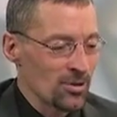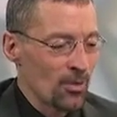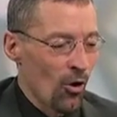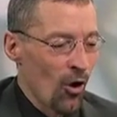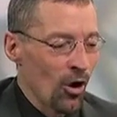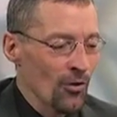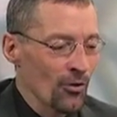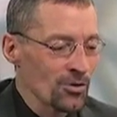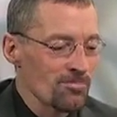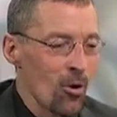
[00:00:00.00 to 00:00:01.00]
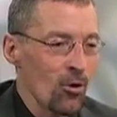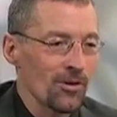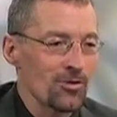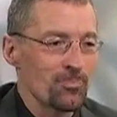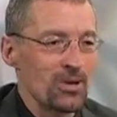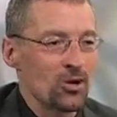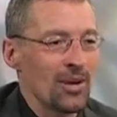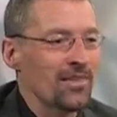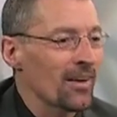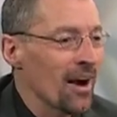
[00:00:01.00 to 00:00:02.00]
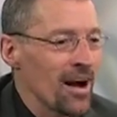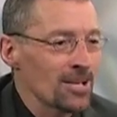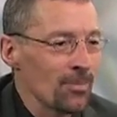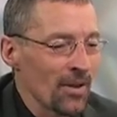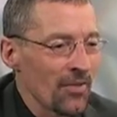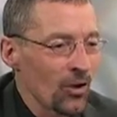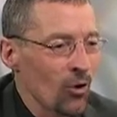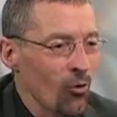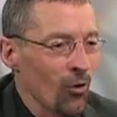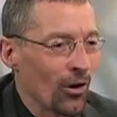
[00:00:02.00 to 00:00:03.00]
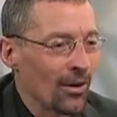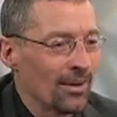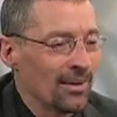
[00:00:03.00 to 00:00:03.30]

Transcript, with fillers: But all of those motives betray the gospel at the core.